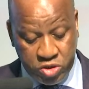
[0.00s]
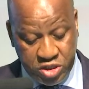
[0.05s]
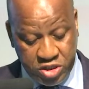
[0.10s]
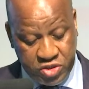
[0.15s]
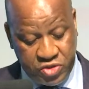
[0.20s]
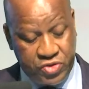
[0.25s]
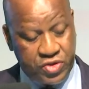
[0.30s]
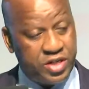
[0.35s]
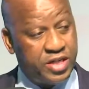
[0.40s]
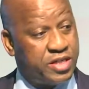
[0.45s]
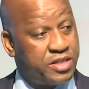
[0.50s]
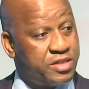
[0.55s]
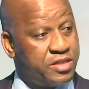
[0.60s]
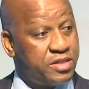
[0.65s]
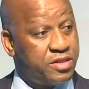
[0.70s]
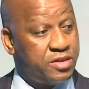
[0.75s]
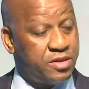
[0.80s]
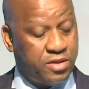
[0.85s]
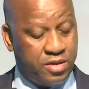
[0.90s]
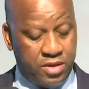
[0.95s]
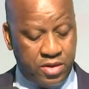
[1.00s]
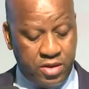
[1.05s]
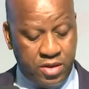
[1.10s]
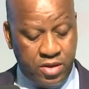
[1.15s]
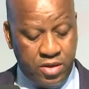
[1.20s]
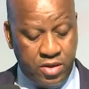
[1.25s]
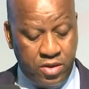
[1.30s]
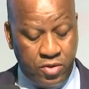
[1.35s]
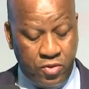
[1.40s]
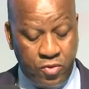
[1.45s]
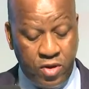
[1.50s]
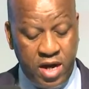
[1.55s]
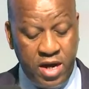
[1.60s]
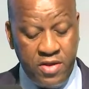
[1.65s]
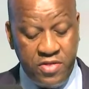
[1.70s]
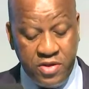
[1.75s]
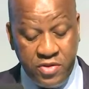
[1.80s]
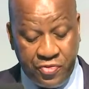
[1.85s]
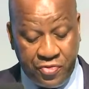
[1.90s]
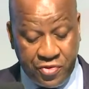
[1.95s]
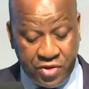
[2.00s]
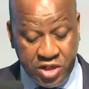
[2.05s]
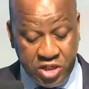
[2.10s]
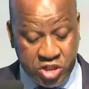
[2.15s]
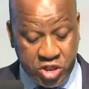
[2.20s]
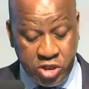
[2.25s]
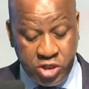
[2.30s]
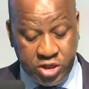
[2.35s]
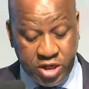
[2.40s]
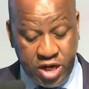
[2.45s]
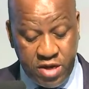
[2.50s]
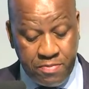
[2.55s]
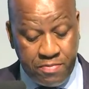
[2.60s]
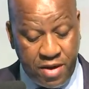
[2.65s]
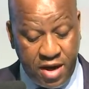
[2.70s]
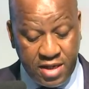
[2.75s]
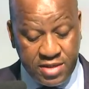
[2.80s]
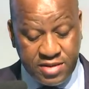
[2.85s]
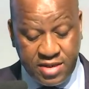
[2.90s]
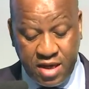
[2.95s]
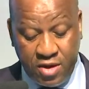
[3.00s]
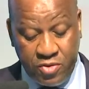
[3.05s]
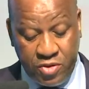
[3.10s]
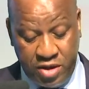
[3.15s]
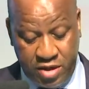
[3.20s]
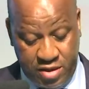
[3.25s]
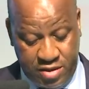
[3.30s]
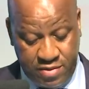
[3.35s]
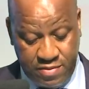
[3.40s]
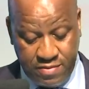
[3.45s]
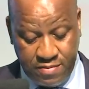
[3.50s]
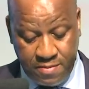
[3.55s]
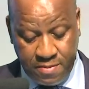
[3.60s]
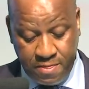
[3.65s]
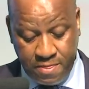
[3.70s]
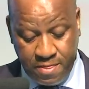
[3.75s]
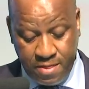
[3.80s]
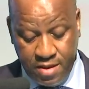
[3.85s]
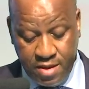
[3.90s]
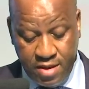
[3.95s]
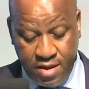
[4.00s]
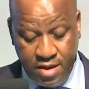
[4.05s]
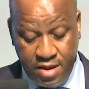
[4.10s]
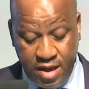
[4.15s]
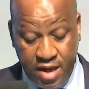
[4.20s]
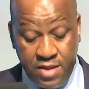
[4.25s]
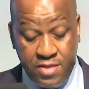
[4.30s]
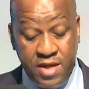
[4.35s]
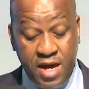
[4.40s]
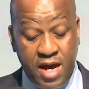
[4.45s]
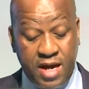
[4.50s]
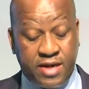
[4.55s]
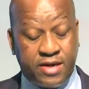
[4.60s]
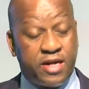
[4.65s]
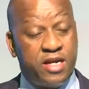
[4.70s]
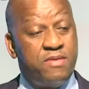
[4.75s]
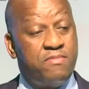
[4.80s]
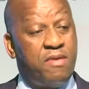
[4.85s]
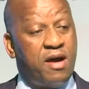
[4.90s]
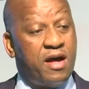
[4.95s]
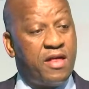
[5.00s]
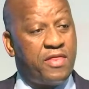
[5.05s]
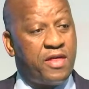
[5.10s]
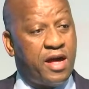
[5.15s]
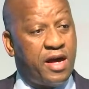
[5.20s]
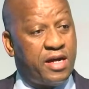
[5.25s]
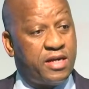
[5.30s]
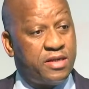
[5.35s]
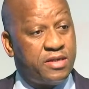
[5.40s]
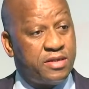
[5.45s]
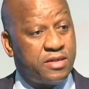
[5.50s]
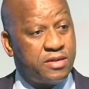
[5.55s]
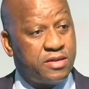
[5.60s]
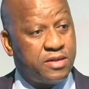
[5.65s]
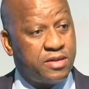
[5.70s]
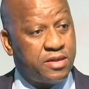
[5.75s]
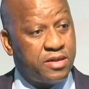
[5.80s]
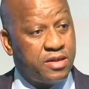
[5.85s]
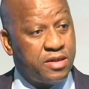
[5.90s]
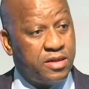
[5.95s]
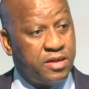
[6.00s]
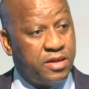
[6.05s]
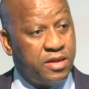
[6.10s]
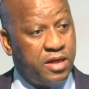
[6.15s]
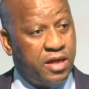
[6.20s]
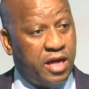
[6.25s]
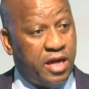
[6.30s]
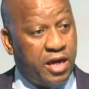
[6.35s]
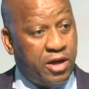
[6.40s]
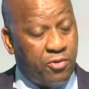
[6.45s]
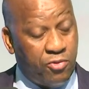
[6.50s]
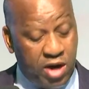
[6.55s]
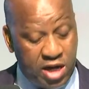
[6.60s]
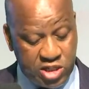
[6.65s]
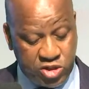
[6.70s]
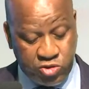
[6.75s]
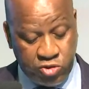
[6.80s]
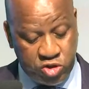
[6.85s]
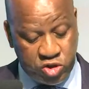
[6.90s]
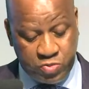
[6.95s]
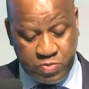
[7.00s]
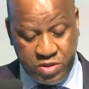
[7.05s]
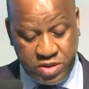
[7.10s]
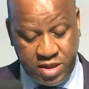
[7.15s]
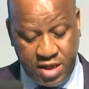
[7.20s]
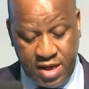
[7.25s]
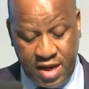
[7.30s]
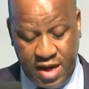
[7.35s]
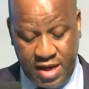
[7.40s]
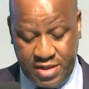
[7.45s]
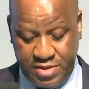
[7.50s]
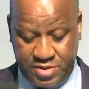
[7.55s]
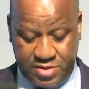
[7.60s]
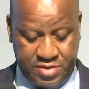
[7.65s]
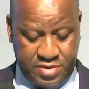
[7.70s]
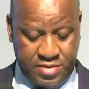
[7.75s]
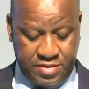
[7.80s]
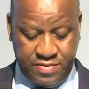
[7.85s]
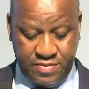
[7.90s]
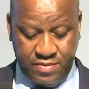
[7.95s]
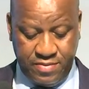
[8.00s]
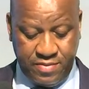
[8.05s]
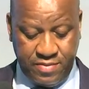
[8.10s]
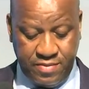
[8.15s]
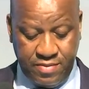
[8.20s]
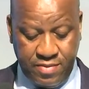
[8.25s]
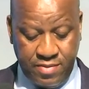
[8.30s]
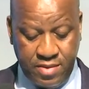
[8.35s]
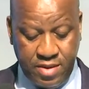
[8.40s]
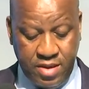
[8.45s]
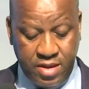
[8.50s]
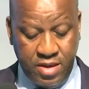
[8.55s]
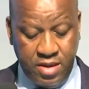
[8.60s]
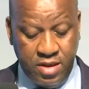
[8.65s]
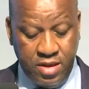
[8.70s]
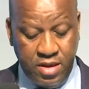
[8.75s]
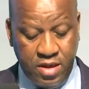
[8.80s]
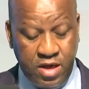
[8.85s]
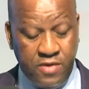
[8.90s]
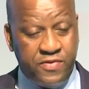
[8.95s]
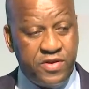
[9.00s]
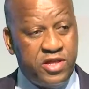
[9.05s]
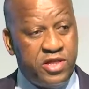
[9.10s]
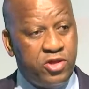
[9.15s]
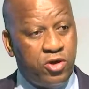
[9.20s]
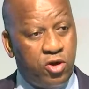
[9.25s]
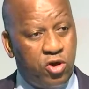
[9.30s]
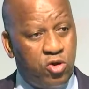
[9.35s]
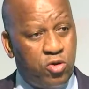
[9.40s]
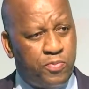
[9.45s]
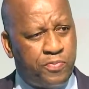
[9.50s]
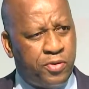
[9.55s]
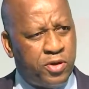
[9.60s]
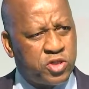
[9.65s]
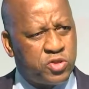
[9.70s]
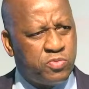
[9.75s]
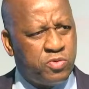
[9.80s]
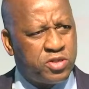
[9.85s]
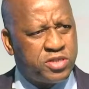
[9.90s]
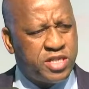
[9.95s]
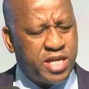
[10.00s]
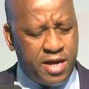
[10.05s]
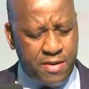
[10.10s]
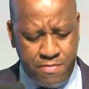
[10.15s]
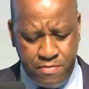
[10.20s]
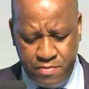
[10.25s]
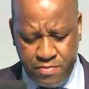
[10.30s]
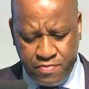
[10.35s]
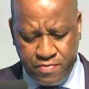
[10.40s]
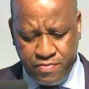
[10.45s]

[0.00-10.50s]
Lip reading: district, where the 3 children passed away and their grandmother was hospitalized. Even though post-mortem